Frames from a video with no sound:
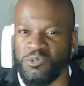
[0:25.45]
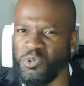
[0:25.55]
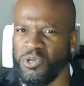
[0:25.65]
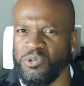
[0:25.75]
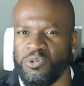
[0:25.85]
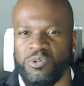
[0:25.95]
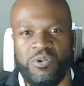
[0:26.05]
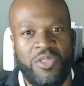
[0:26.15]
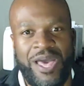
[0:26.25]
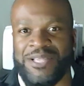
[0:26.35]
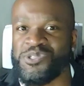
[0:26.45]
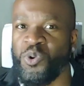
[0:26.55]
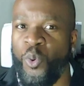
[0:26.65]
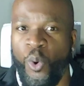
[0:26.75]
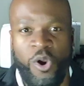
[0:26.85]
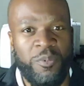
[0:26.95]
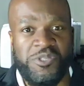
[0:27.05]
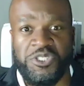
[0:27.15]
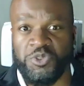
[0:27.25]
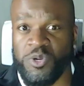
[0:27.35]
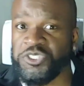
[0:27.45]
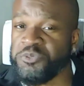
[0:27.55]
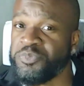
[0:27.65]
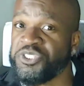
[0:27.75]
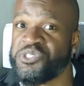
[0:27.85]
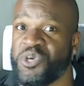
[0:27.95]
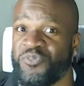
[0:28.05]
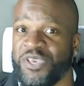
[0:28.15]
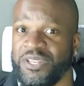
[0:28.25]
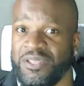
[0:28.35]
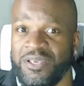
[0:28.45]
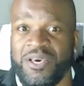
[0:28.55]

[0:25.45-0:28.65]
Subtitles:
Woo, that's a horrible situation to put yourself in.